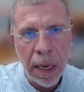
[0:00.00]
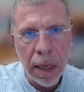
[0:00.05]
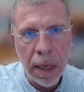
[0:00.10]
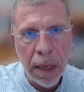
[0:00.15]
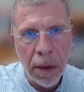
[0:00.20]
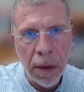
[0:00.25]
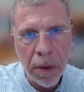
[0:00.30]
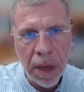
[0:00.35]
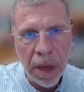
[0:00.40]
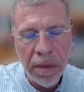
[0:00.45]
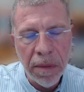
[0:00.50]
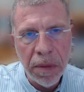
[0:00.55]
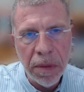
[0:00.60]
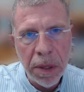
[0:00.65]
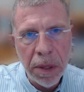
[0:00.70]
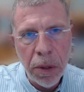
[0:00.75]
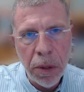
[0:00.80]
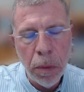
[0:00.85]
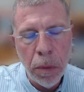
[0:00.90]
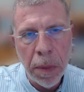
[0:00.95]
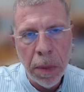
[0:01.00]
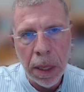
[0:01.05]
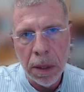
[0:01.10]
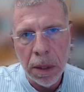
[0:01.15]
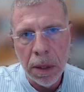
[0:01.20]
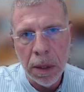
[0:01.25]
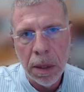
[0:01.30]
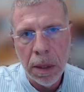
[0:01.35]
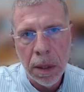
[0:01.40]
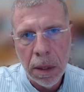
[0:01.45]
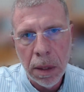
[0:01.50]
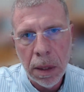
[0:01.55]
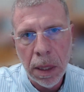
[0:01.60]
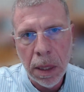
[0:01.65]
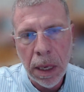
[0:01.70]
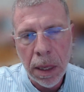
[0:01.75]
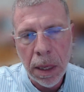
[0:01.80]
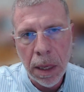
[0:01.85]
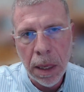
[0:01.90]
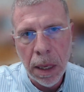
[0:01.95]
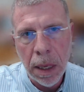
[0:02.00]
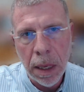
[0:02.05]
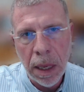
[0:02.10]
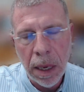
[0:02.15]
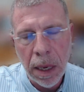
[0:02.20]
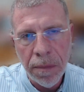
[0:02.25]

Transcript: you know, given two months to get the